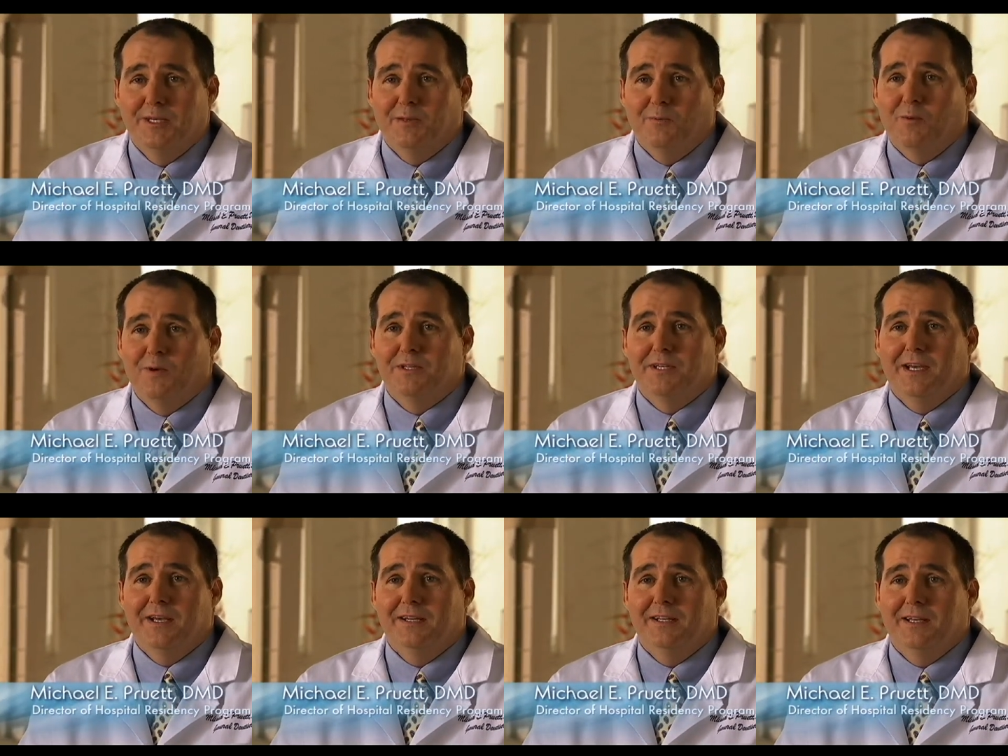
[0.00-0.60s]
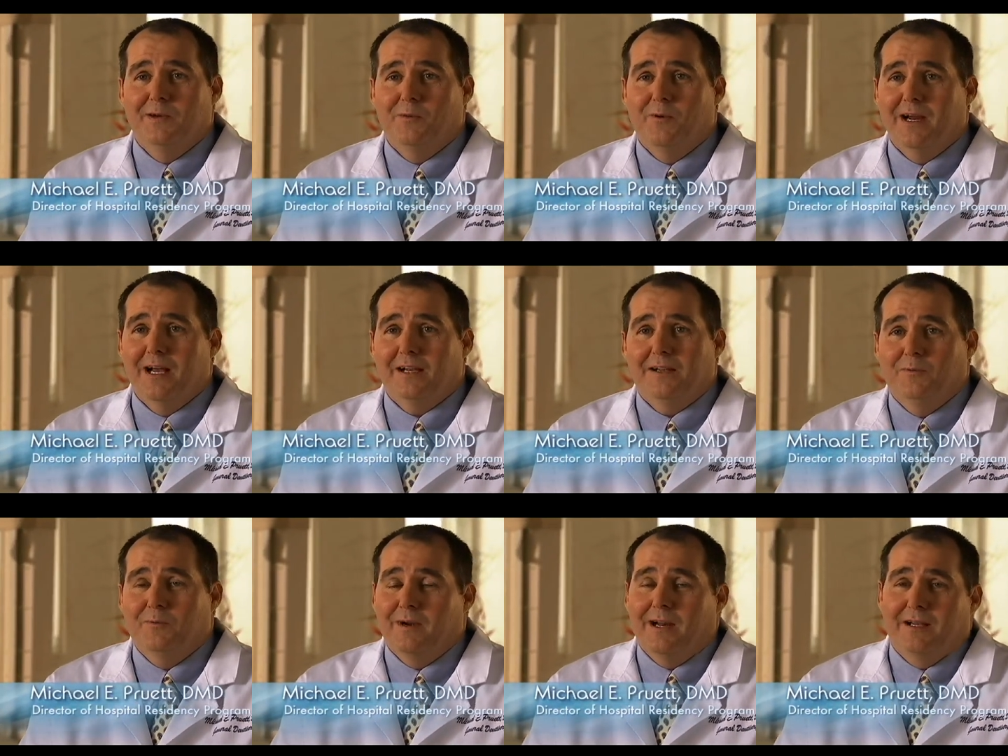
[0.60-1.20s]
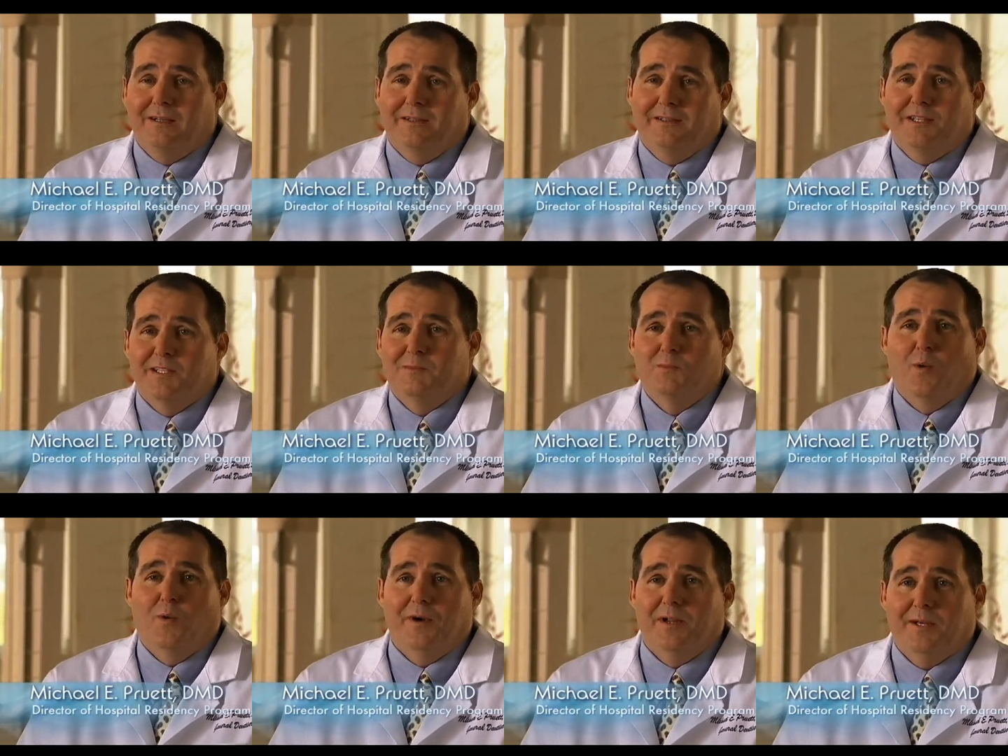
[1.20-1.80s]
will tell you that this
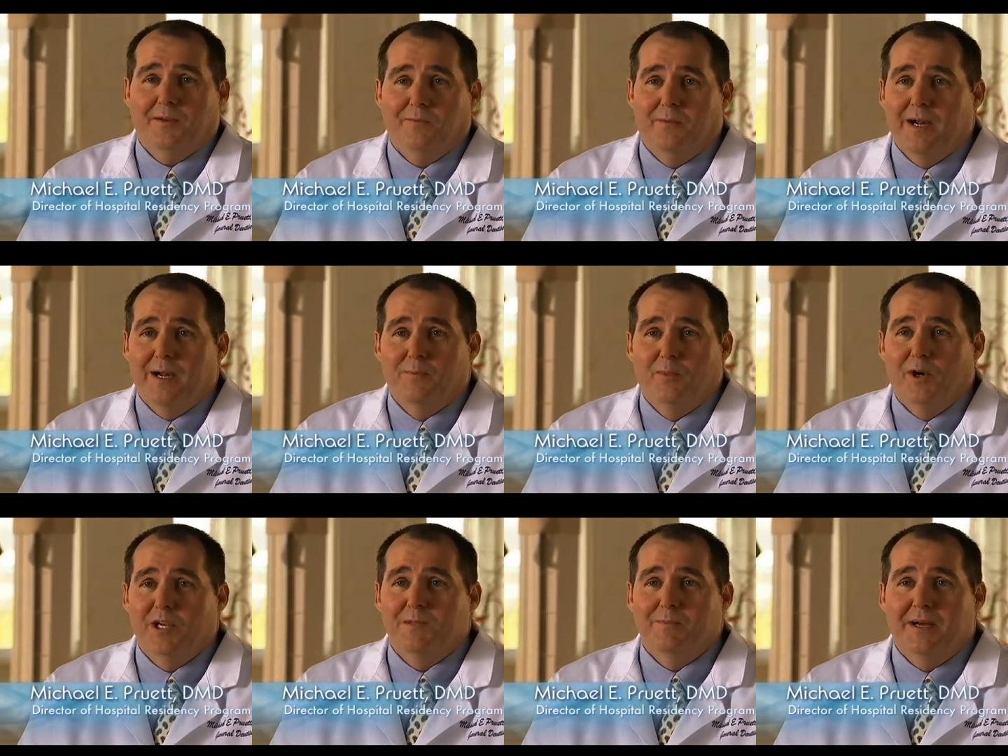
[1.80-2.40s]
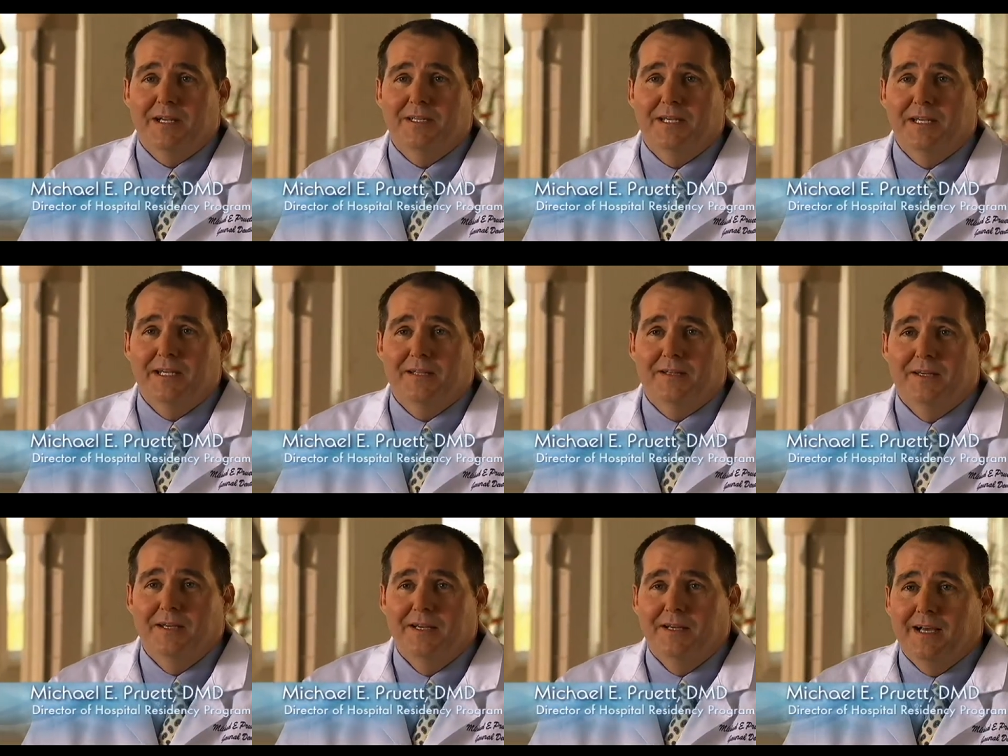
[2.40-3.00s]
morning, when I brush my teeth,